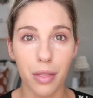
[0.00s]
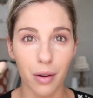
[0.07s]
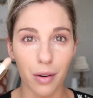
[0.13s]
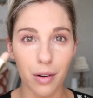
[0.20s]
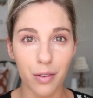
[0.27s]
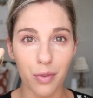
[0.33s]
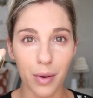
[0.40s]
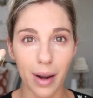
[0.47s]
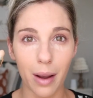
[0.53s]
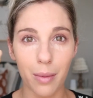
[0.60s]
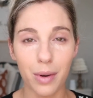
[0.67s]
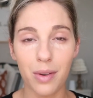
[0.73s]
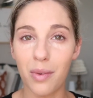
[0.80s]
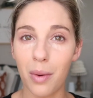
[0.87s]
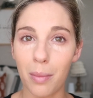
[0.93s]
third of what I
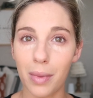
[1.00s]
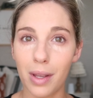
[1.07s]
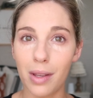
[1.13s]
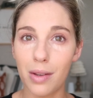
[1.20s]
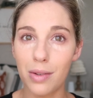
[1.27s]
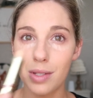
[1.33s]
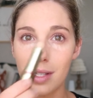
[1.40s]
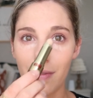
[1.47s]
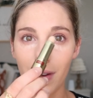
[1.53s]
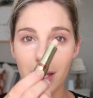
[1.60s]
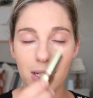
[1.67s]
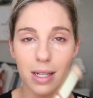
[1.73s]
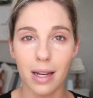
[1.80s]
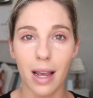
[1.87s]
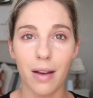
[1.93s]
would normally use if I
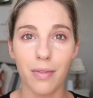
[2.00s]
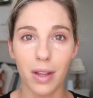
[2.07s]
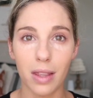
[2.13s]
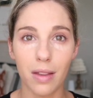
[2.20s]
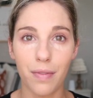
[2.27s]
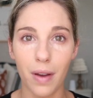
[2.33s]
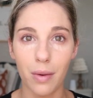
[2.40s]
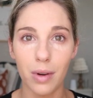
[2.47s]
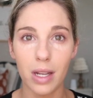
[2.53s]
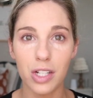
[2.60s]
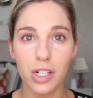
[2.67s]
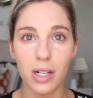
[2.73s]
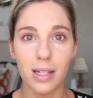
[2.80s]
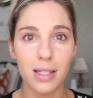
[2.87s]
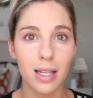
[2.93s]
didn't have like the
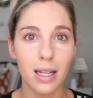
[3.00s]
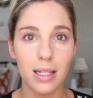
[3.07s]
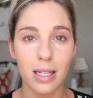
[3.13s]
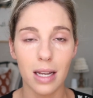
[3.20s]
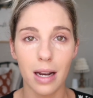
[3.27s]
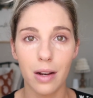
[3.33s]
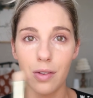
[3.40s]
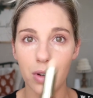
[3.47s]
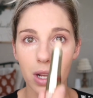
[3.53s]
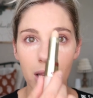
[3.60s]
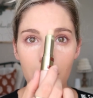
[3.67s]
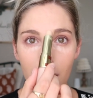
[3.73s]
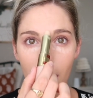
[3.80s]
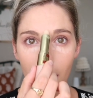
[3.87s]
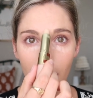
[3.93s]
foundation and skin tint
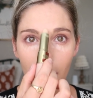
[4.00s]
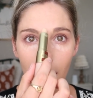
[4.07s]
underneath.